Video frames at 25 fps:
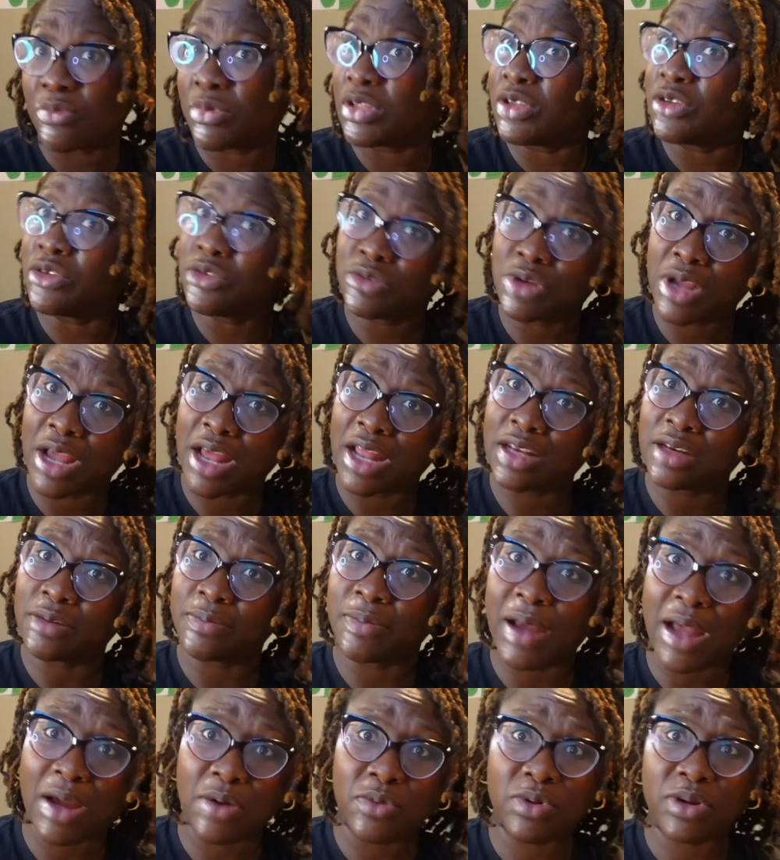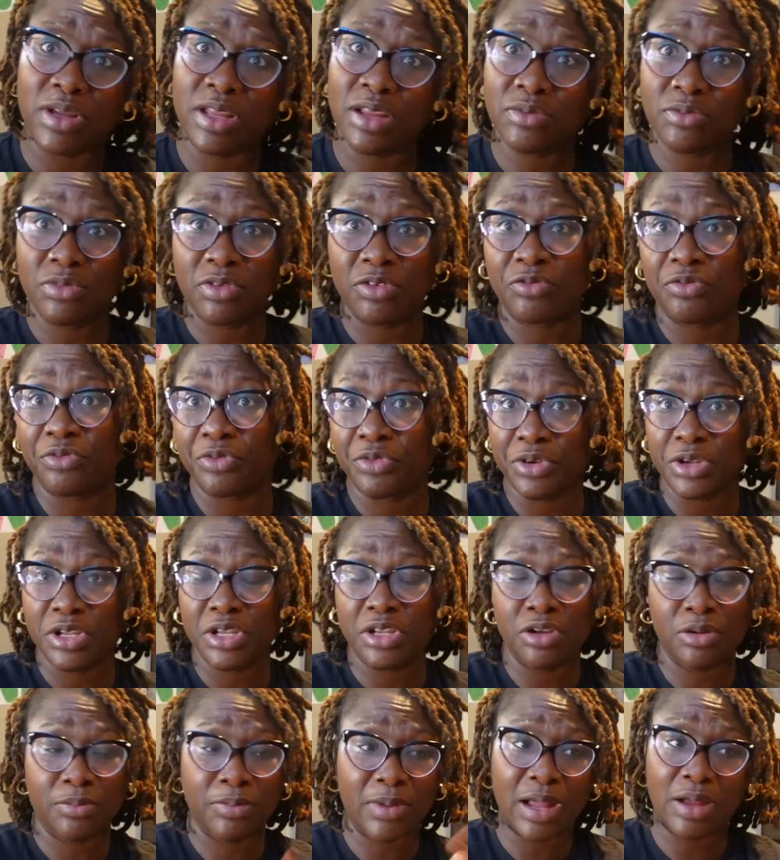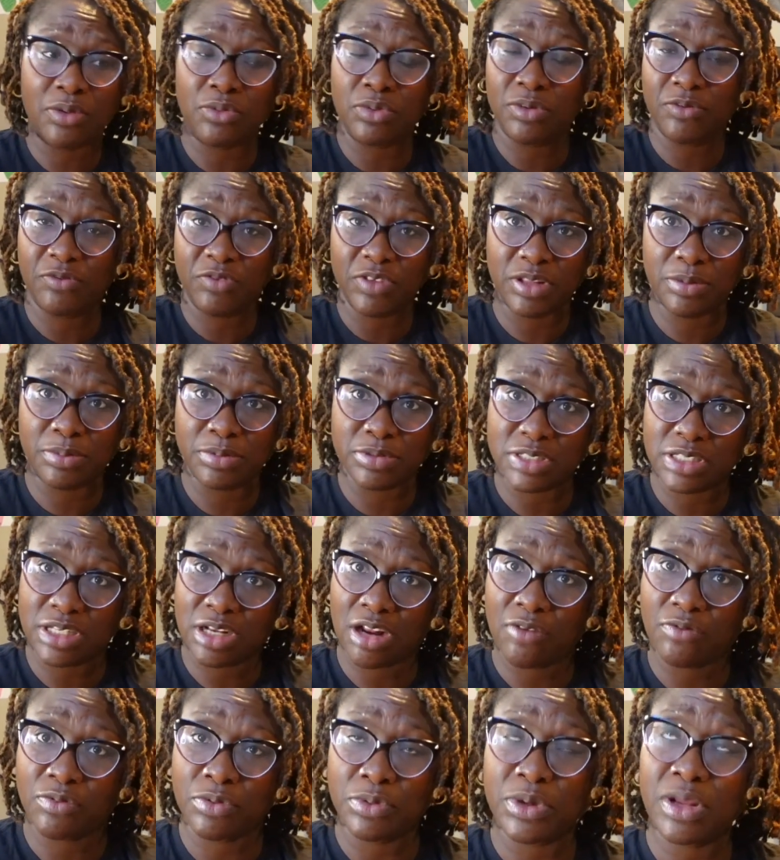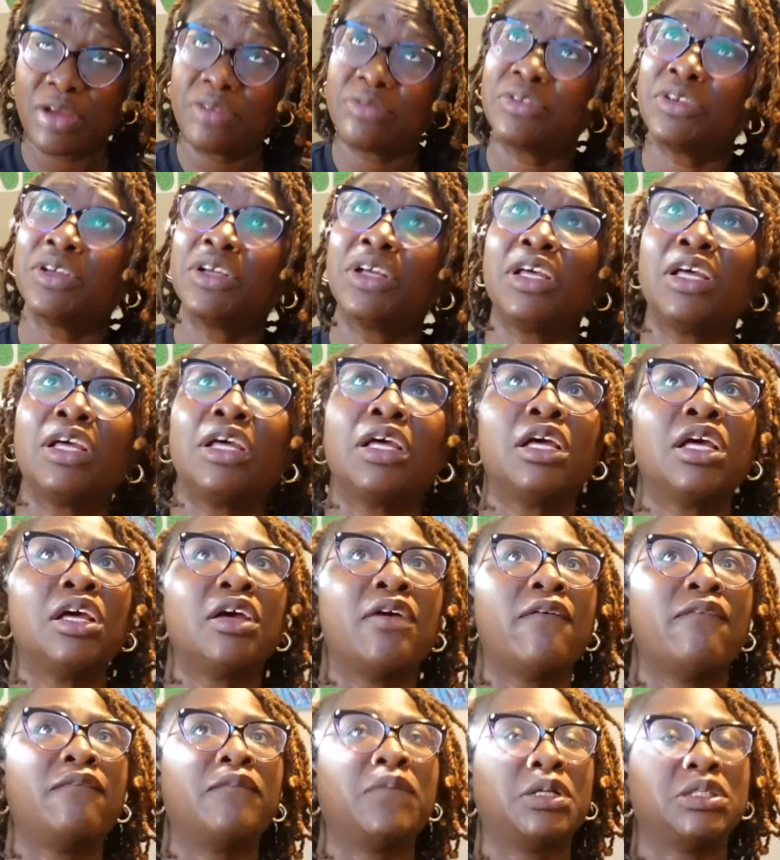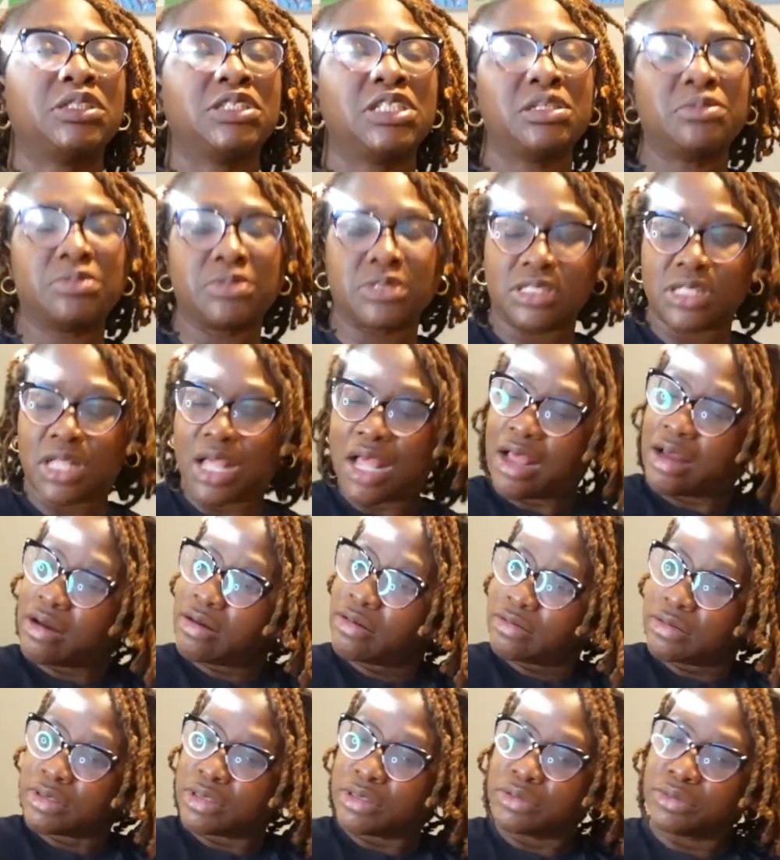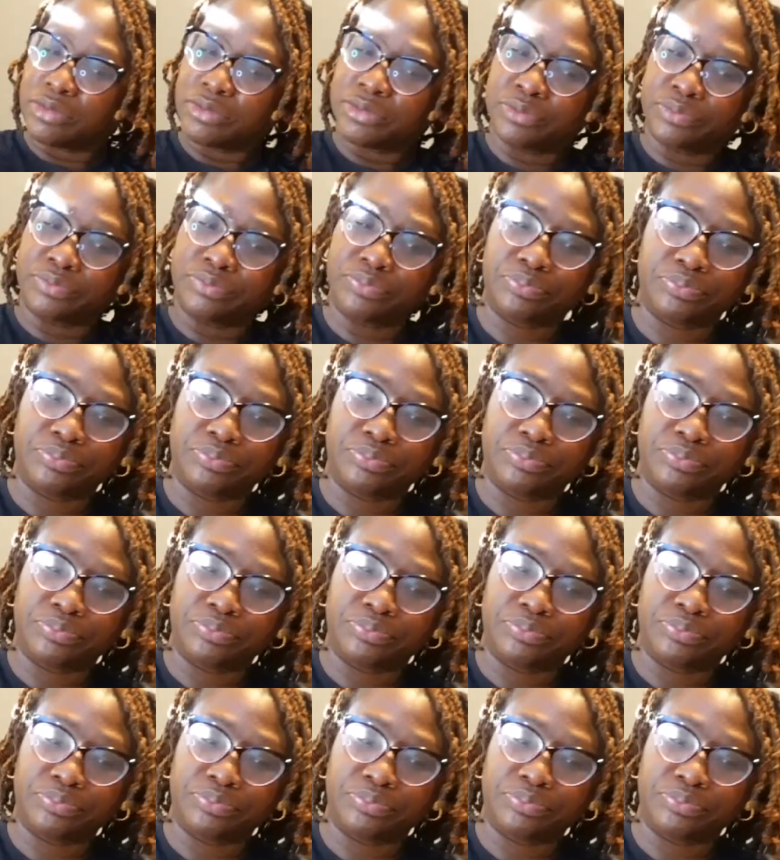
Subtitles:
when you got to buy one get one free or buy one 50% off or whatever, but cheaper. So I don't know,